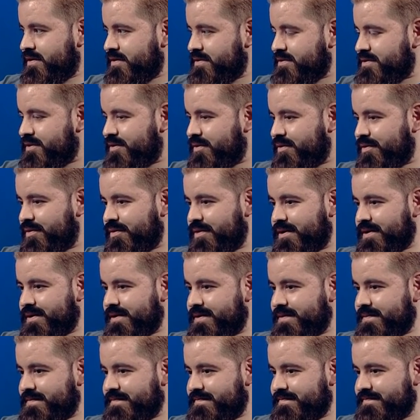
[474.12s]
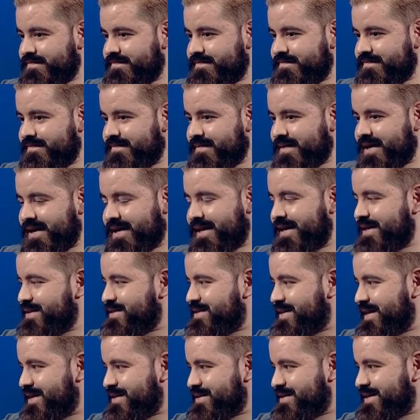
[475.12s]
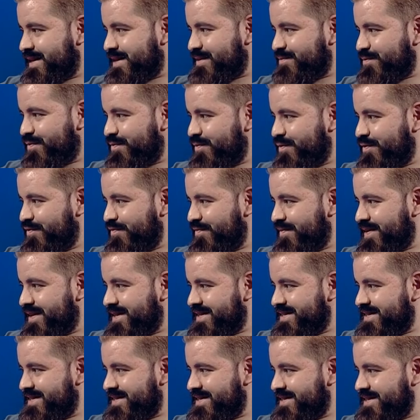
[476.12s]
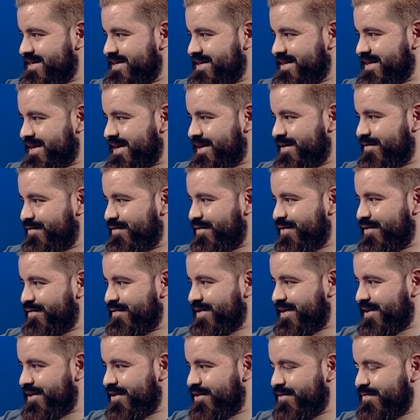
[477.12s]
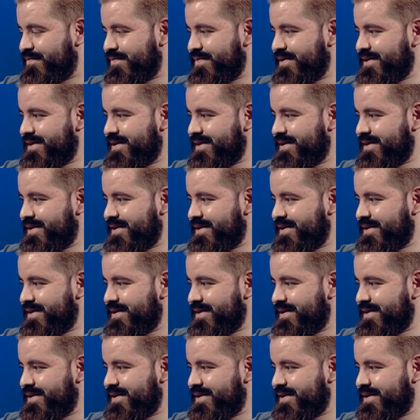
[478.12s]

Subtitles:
So yeah, that's what moved me to get involved and help.